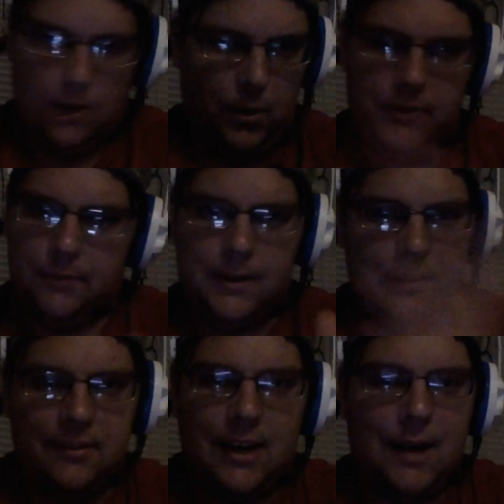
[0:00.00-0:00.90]
watch him
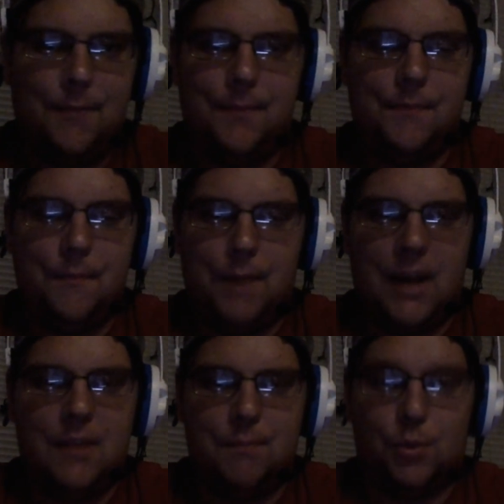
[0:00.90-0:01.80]
get signed
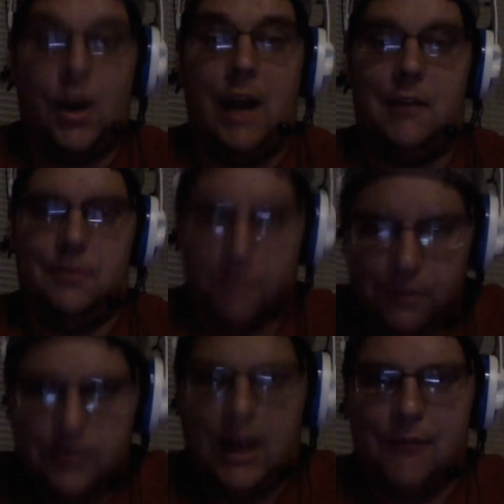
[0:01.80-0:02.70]
by the
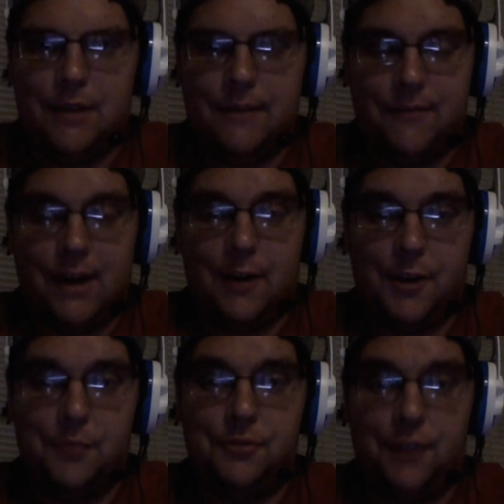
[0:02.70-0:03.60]
Browns after they fire
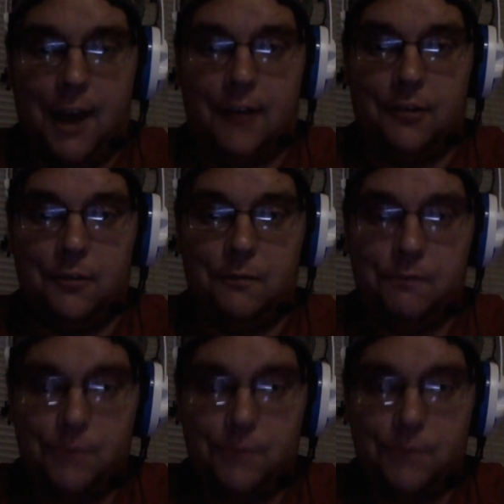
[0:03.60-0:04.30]
Hugh Jackson.